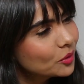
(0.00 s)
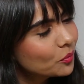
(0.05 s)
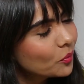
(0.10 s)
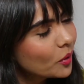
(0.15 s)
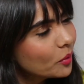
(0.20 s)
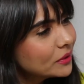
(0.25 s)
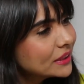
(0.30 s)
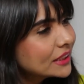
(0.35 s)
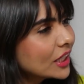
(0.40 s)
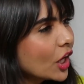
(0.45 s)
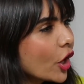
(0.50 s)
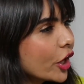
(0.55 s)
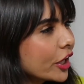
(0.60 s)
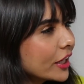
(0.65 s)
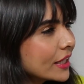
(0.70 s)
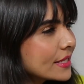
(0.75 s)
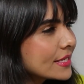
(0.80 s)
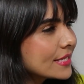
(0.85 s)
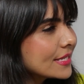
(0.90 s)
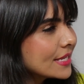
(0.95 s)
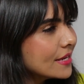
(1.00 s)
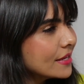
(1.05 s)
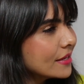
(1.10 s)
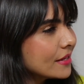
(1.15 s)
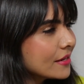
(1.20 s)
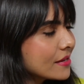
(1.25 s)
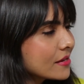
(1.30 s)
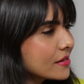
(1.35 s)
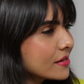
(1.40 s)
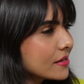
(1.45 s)
So what was the hardest
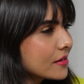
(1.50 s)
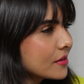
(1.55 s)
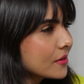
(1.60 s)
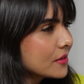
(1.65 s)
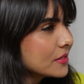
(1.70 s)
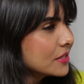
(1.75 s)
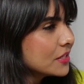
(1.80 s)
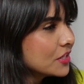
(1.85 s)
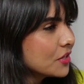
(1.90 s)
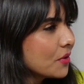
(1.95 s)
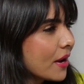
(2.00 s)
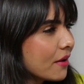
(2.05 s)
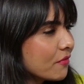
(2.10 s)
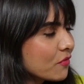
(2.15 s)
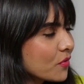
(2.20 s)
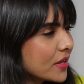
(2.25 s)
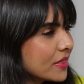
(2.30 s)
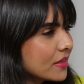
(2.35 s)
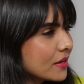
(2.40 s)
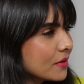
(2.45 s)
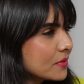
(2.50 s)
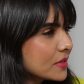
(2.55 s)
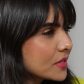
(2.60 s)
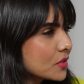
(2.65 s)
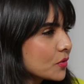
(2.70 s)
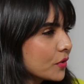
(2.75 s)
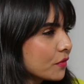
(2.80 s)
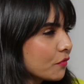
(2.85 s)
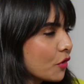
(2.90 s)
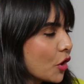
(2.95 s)
scene? Did you have one that was
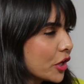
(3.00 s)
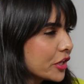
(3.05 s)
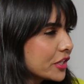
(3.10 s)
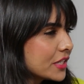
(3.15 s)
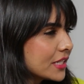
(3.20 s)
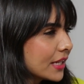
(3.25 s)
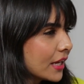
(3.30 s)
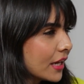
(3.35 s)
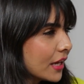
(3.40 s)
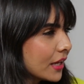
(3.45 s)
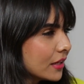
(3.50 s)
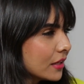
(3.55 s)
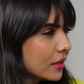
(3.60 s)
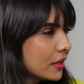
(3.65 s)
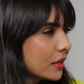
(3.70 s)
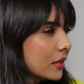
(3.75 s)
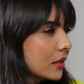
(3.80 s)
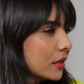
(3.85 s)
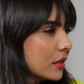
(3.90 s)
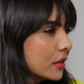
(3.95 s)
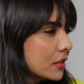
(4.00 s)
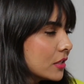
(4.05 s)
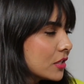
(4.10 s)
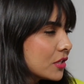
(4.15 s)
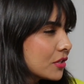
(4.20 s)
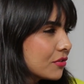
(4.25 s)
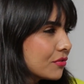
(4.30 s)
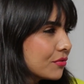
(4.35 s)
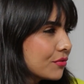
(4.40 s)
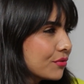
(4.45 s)
sort of hard to get
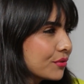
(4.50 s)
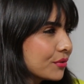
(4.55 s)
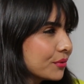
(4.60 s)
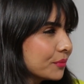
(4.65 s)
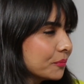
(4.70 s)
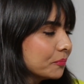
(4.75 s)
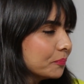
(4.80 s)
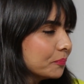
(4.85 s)
into?